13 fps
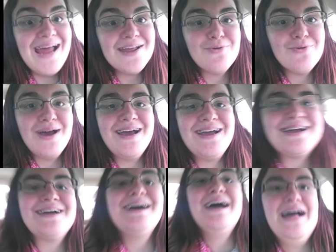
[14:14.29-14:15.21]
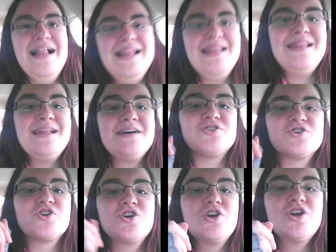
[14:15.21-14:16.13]
Anyway,
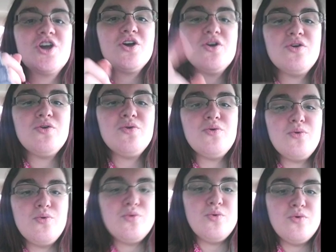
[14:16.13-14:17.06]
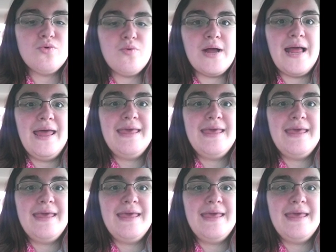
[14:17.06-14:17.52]
let's go. Mm.